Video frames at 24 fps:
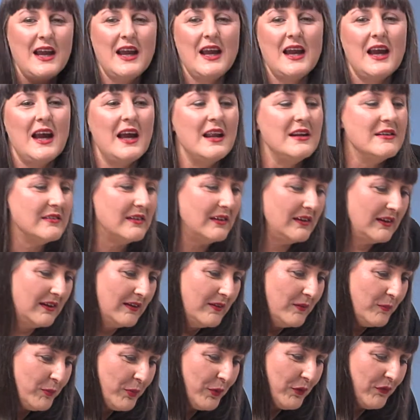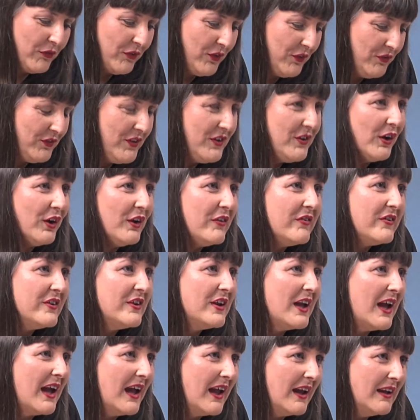and put $50 in
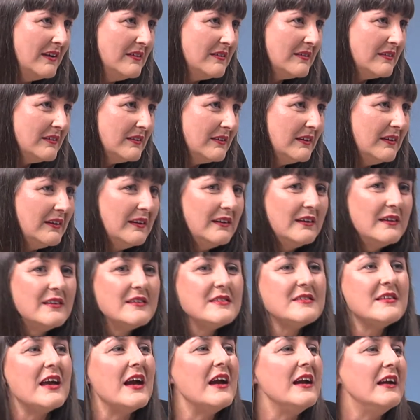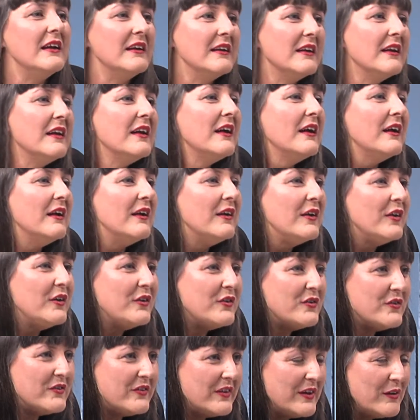your hand and say,
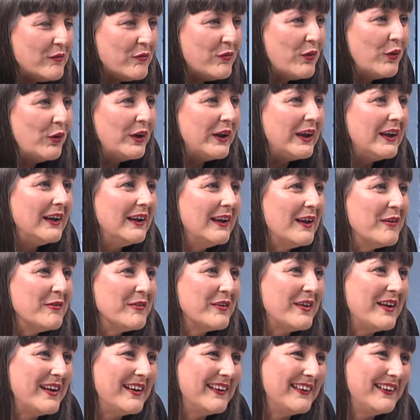"Could you sing 'Falling in Love Again'?"